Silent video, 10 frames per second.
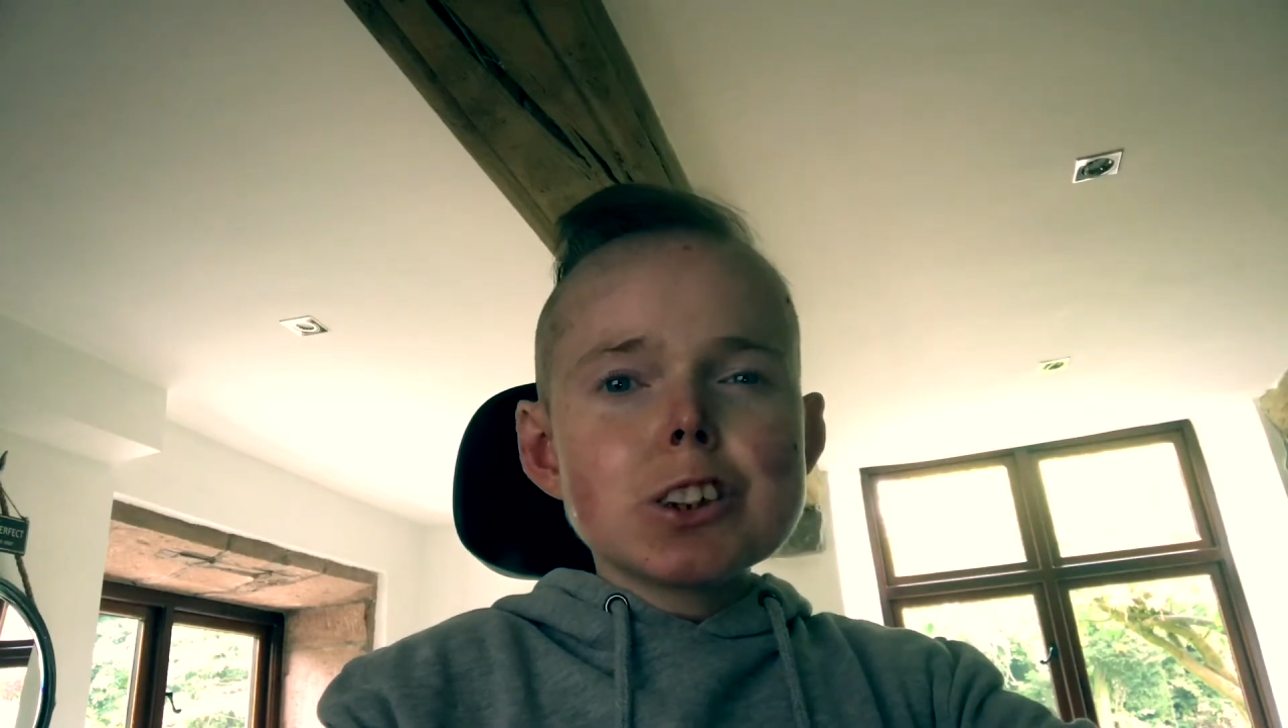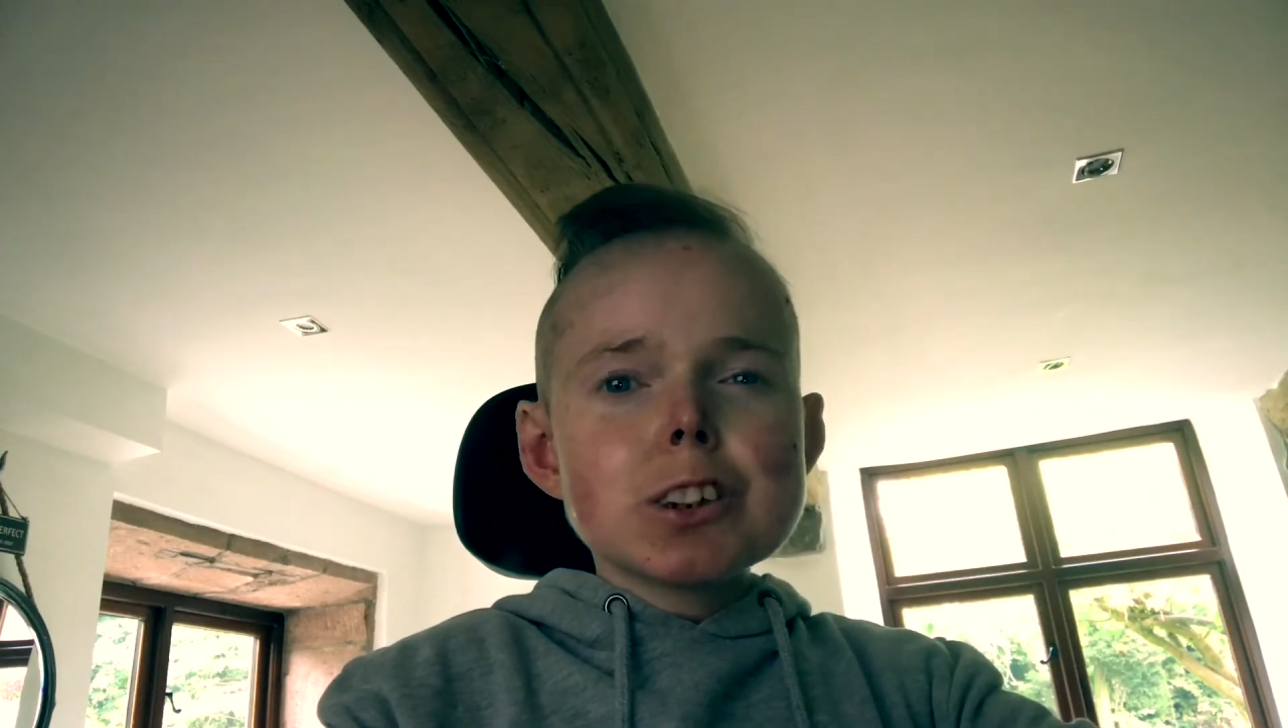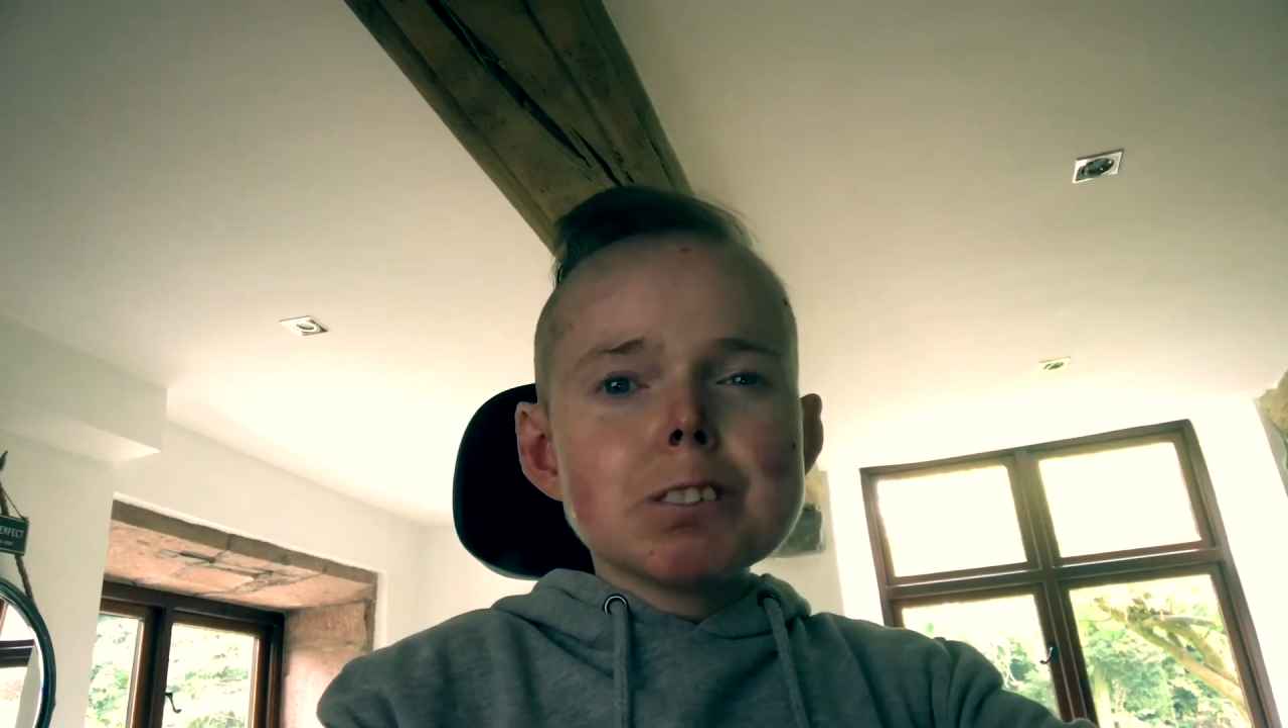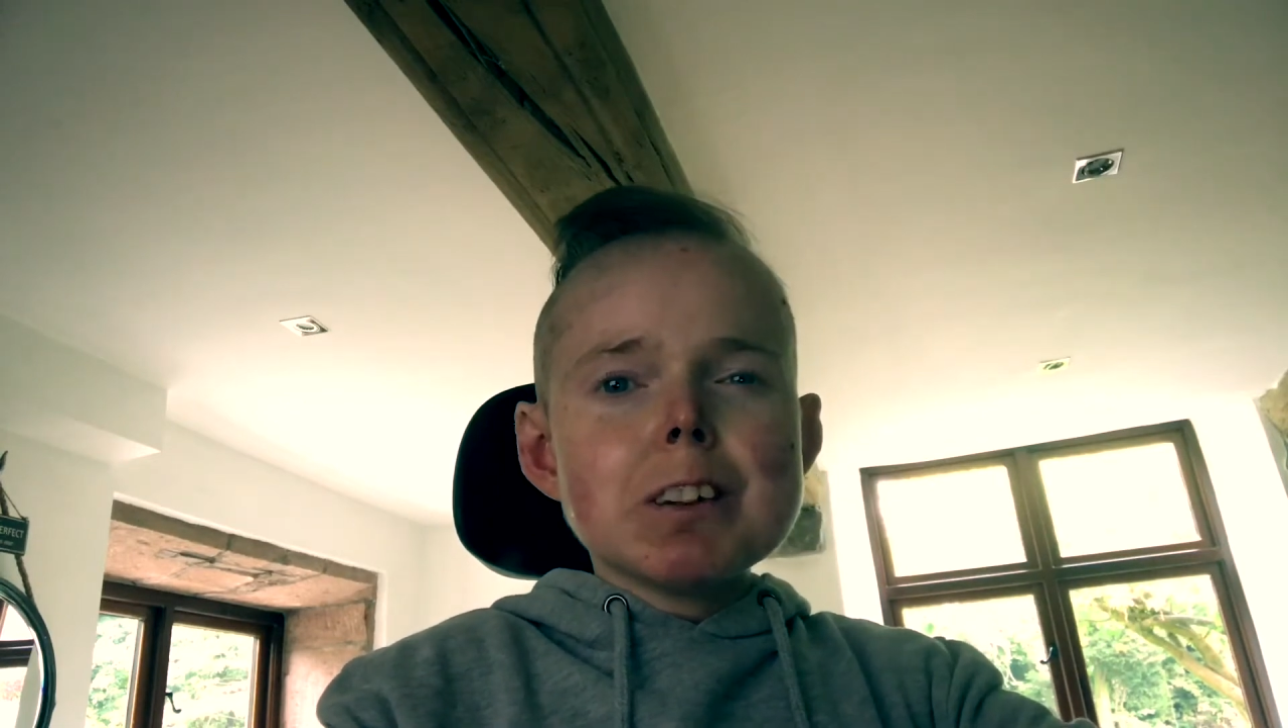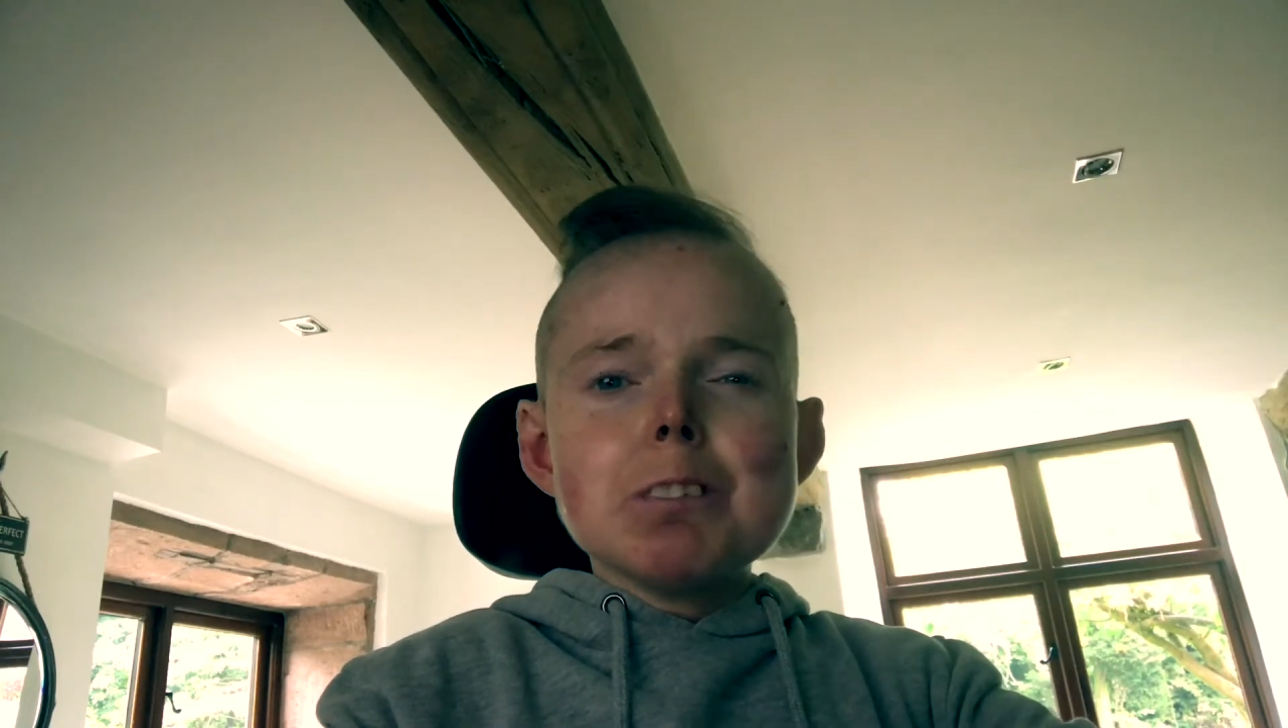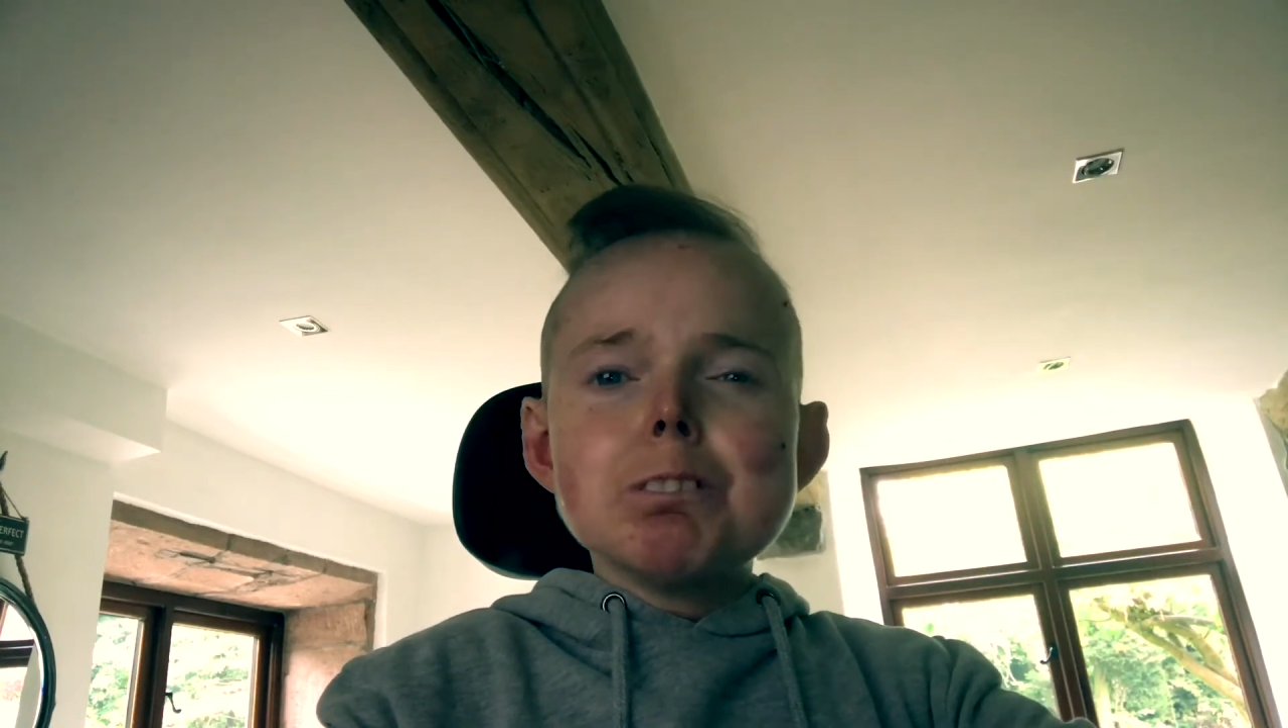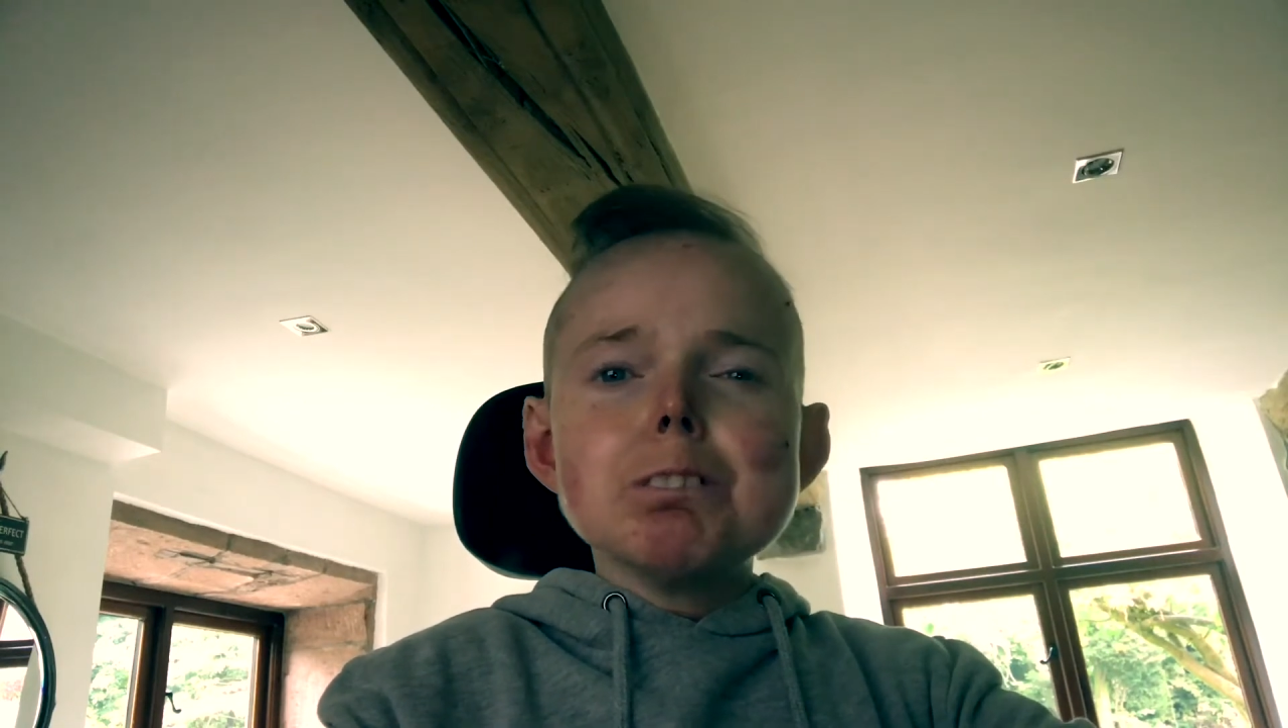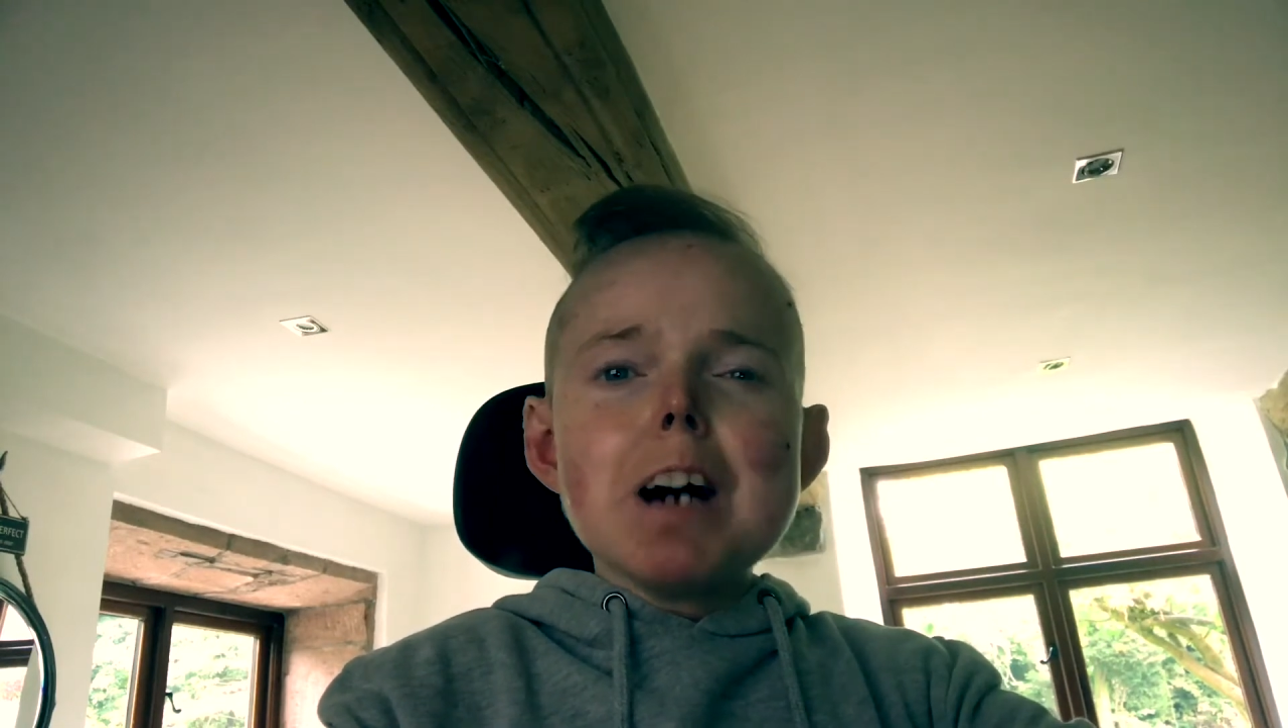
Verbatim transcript: just been